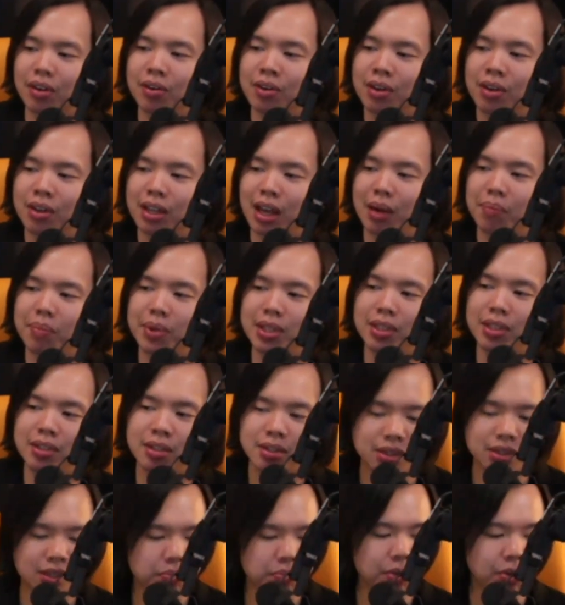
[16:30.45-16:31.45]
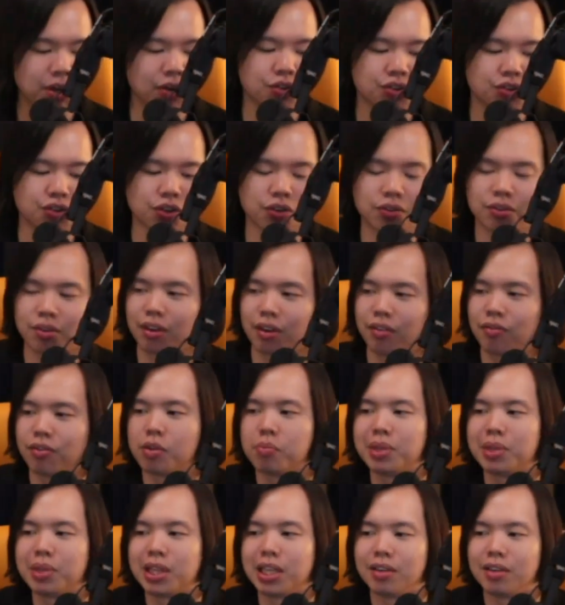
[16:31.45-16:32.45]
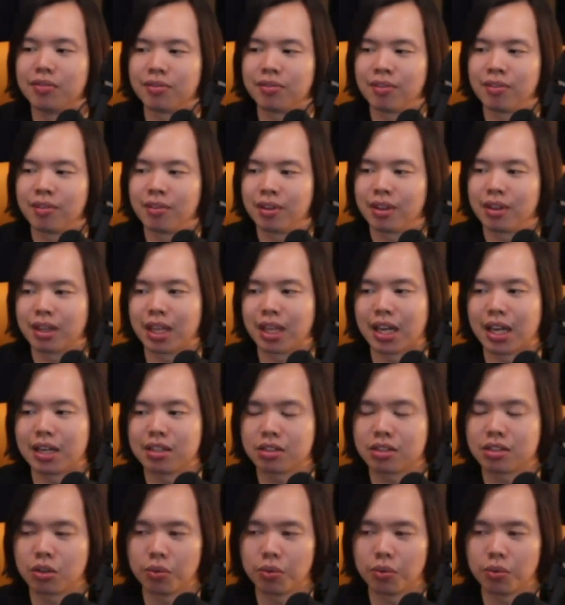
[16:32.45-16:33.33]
Type in spiritual if you believe that is so.